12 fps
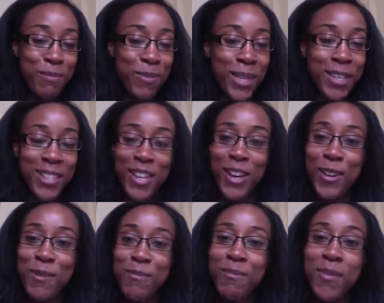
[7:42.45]
Peace
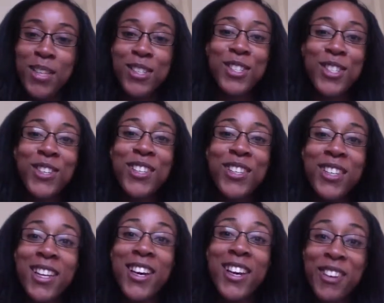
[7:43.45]
out. Miss you
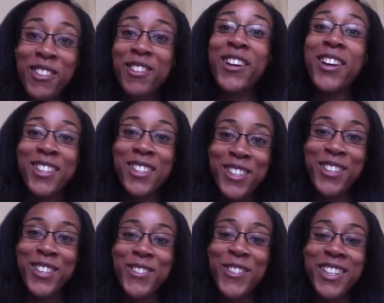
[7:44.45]
like crazy,
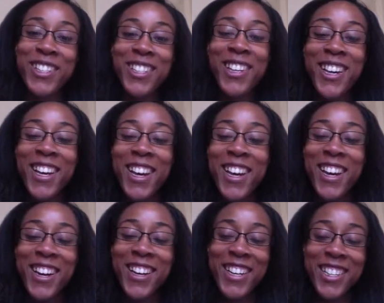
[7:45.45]
girlfriend.
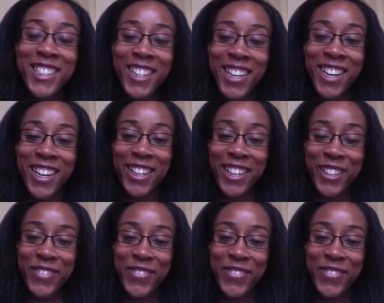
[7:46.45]
Alright, take care now.